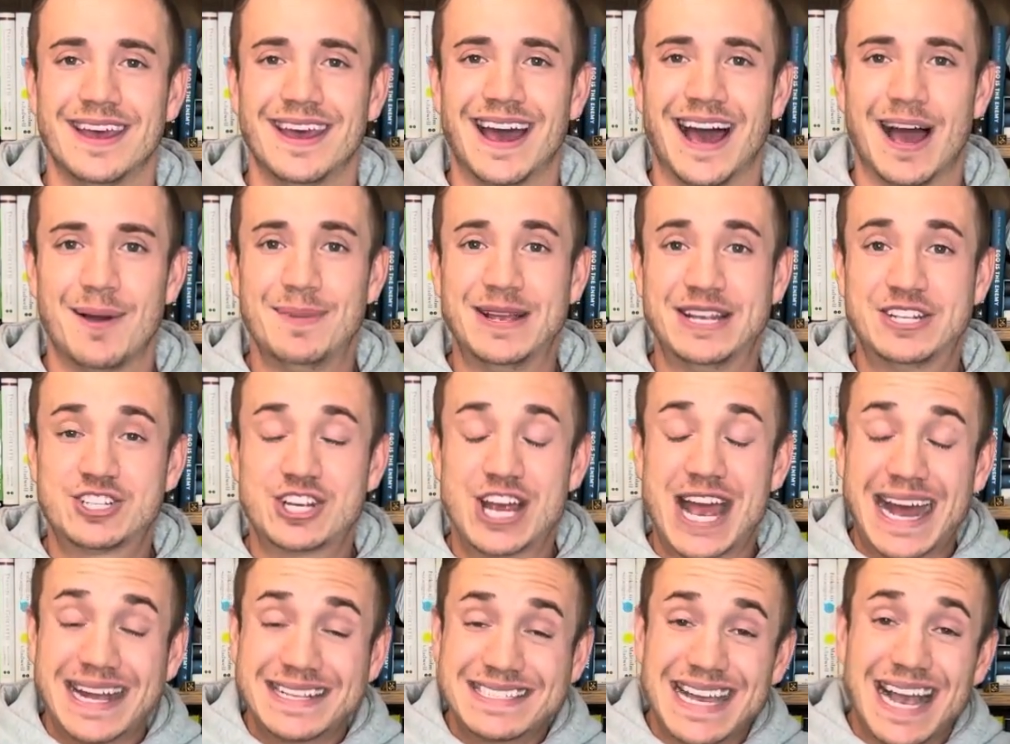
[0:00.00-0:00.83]
I mean,
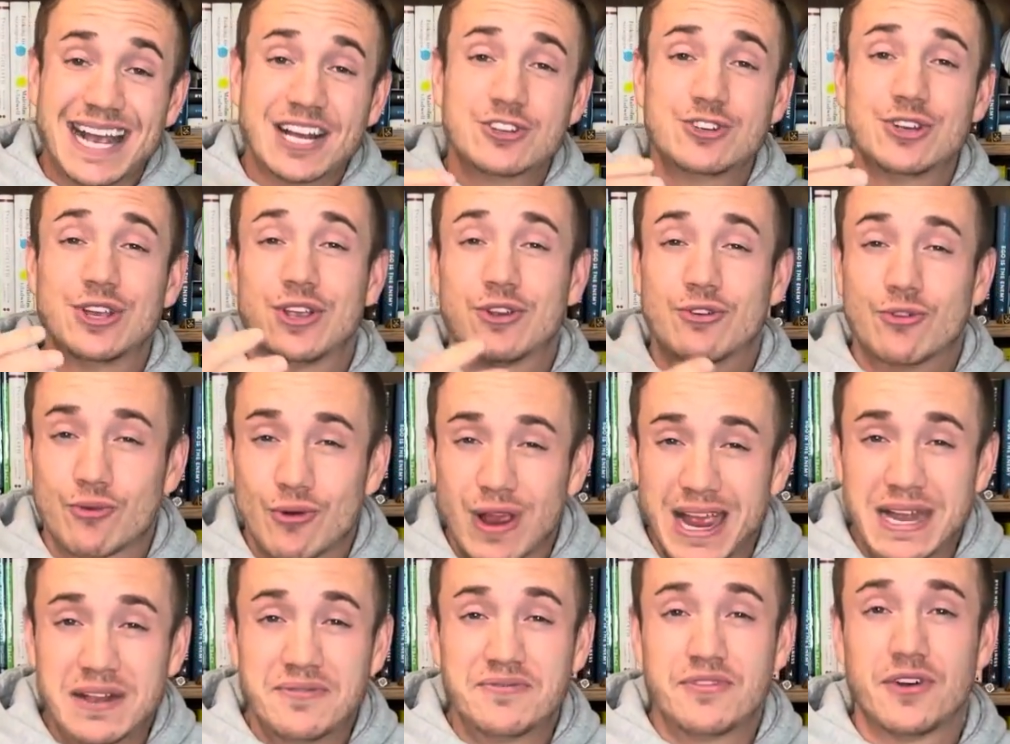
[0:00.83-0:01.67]
Chad's actually
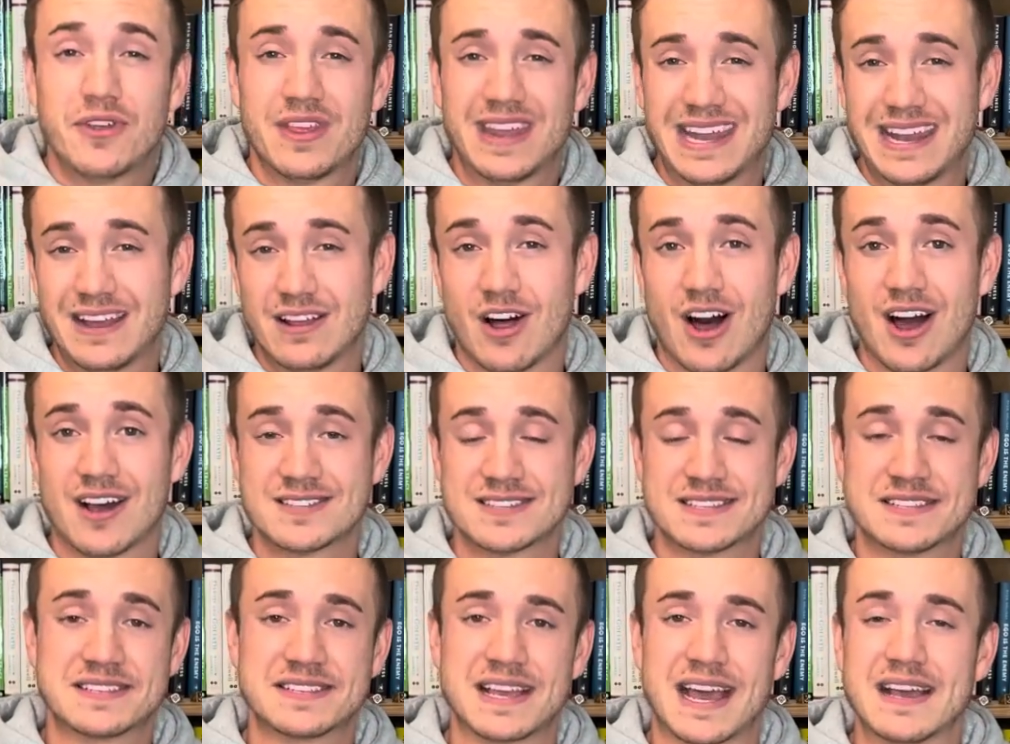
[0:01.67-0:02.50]
grateful that he lost
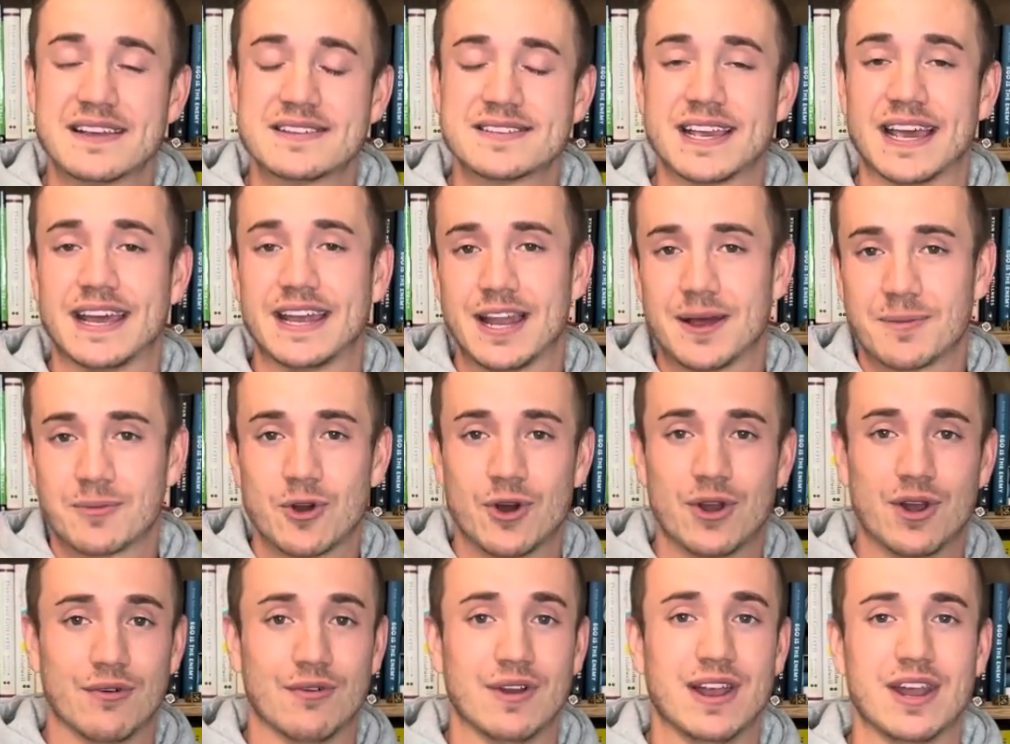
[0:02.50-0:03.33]
his eyesight, and I'm
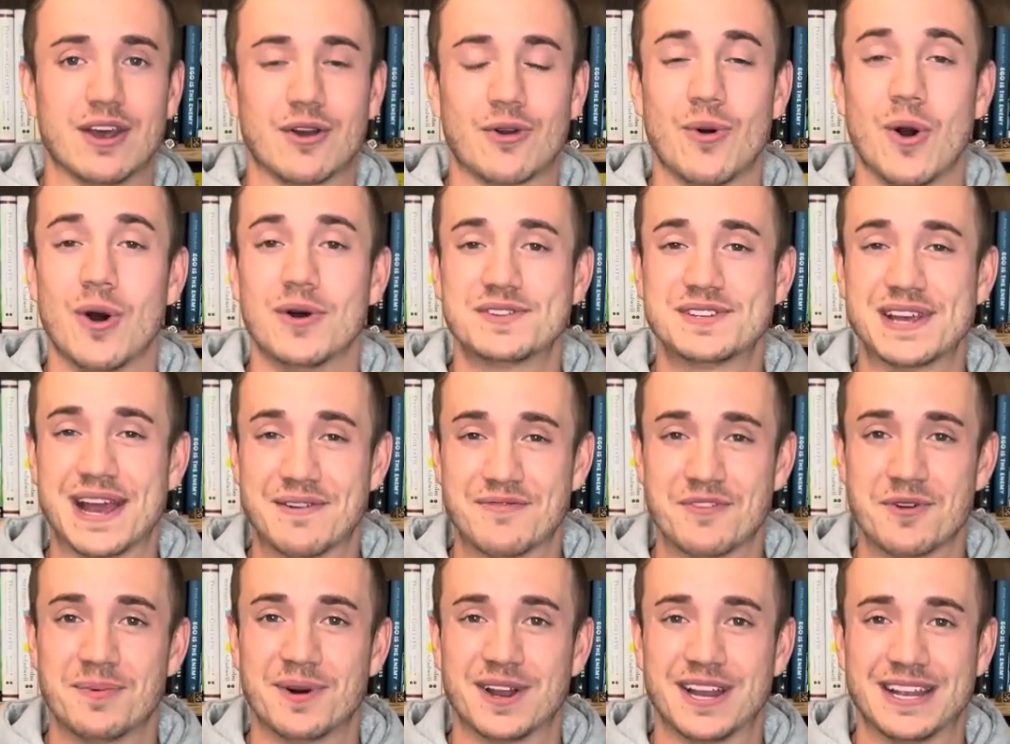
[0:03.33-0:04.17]
going to read a quote to
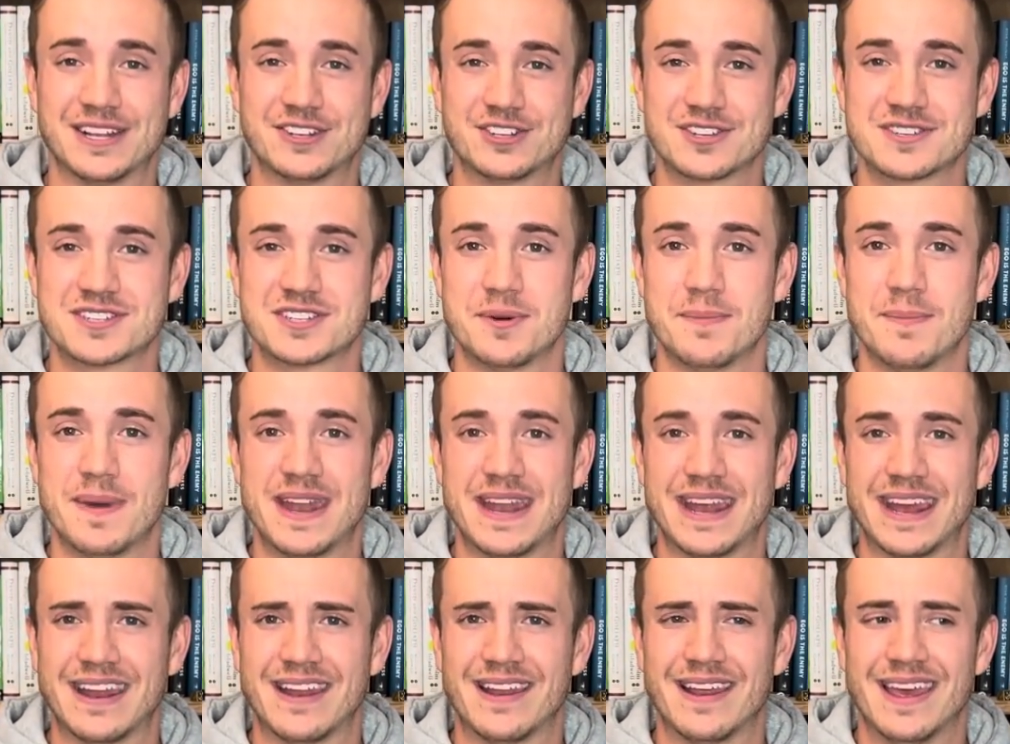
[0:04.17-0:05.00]
everybody in just a
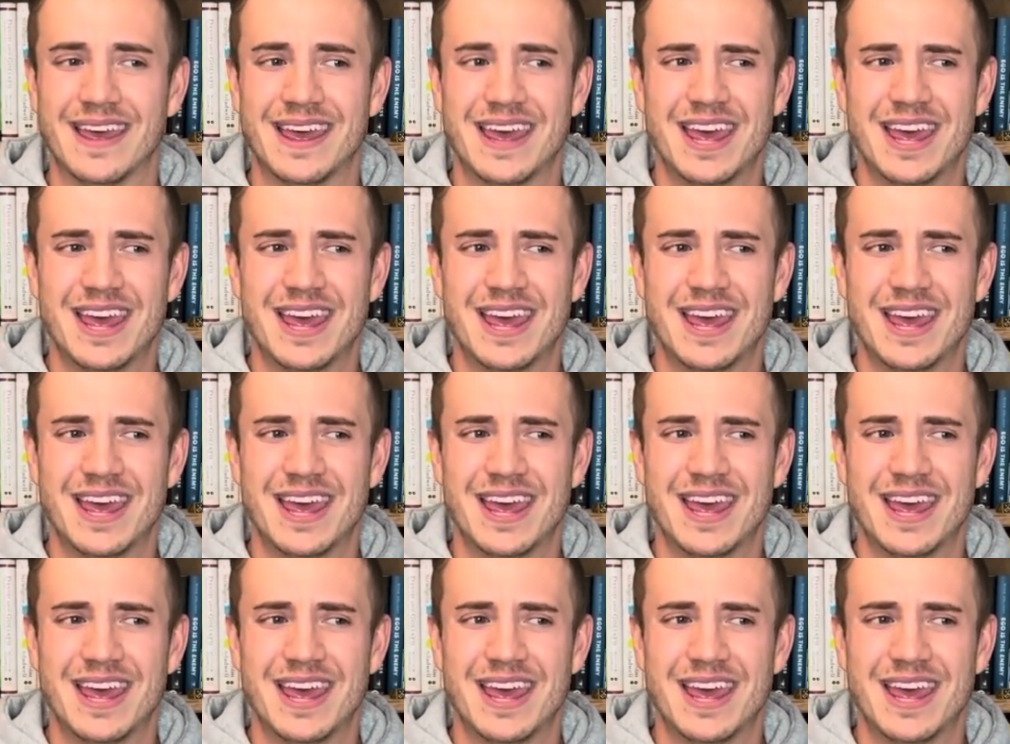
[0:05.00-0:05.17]
minute.